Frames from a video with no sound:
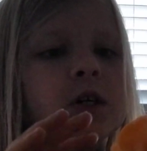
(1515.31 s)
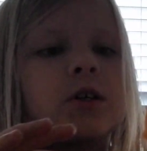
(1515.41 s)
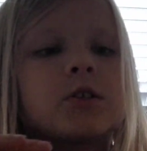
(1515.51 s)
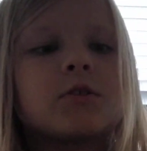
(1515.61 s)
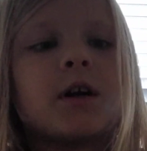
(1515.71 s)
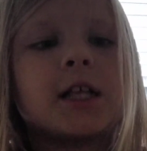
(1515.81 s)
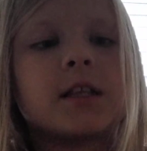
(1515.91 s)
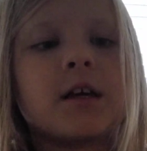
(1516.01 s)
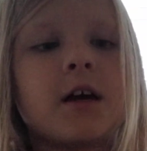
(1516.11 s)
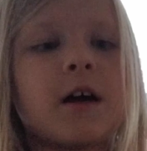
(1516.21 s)
So
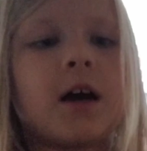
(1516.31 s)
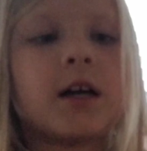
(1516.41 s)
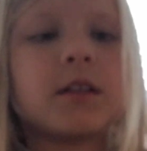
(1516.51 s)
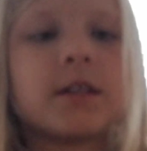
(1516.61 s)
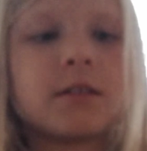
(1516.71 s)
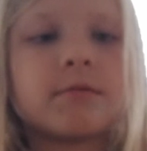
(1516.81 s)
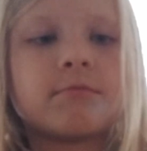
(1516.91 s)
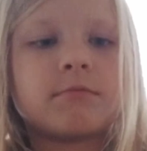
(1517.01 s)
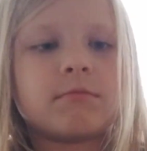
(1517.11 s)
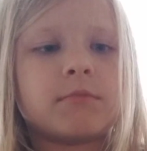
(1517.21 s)
I like
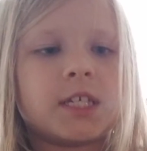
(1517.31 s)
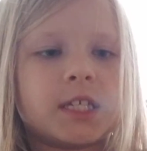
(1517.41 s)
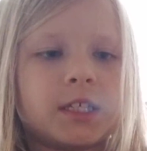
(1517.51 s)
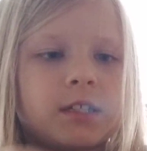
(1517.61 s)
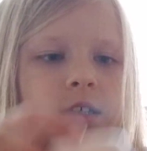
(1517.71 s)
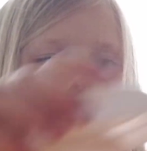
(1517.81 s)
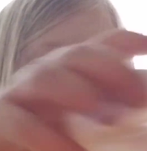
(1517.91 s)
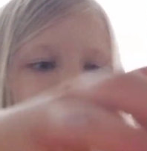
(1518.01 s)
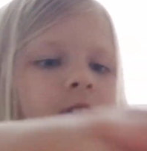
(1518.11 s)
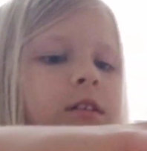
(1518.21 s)
making
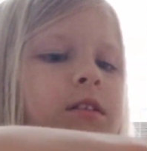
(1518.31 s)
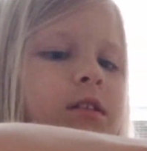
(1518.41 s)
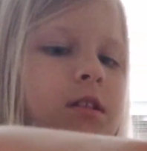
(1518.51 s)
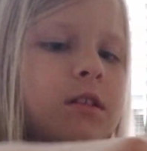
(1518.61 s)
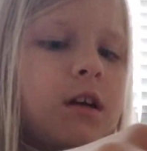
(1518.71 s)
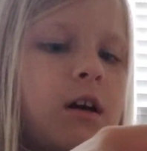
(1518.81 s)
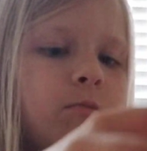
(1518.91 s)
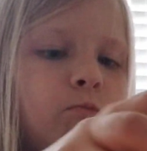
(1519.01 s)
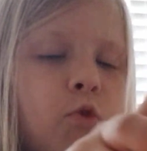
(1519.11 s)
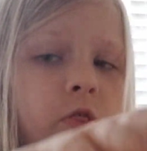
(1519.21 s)
the slime
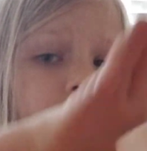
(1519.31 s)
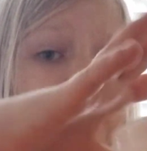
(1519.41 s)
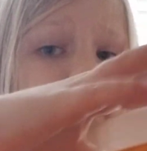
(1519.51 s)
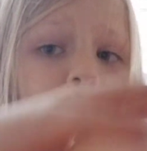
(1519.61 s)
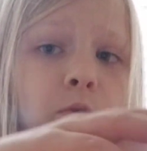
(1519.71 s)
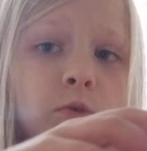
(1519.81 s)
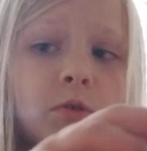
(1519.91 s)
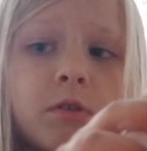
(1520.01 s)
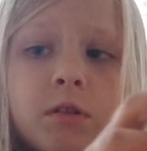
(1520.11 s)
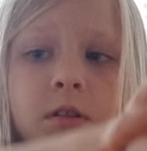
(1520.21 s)
with the bowl,
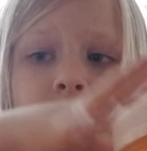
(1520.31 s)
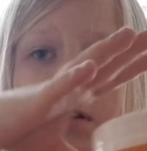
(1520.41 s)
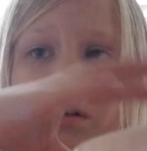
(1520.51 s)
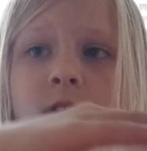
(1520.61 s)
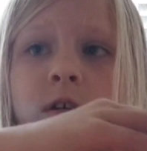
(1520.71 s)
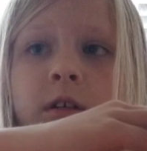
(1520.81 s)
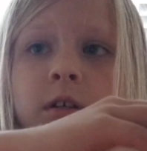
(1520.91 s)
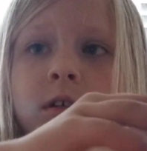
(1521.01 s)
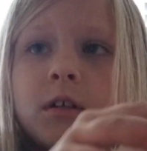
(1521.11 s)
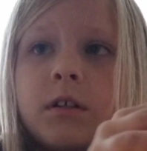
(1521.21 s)

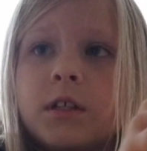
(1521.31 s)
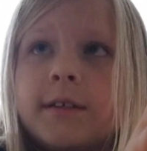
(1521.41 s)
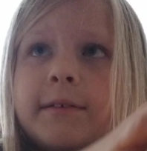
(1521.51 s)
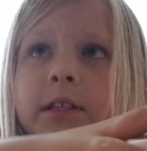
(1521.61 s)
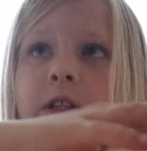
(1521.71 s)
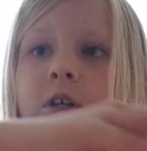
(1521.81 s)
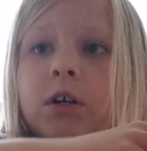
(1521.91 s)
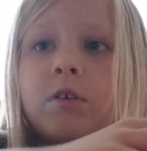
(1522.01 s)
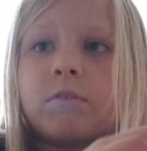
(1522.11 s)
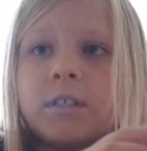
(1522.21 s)
even
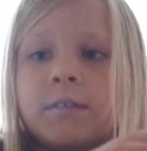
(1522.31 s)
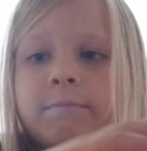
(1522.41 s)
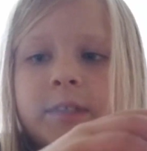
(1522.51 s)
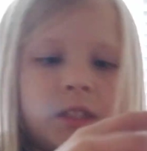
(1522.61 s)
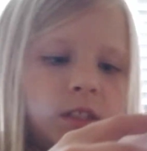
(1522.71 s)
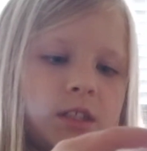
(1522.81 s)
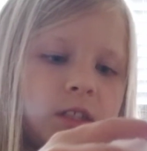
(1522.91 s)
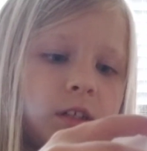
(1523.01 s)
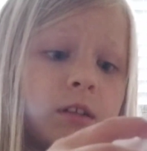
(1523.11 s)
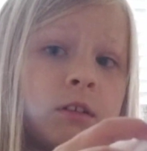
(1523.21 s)
though it
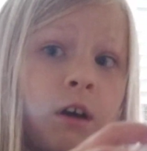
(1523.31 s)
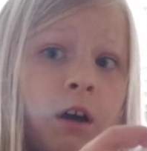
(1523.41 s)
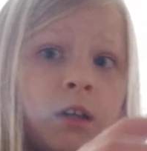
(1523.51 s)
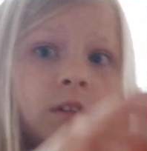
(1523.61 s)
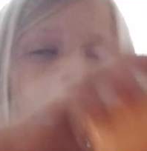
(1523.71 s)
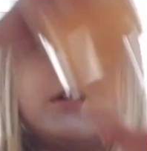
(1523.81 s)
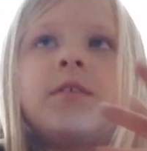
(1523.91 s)
makes a lot.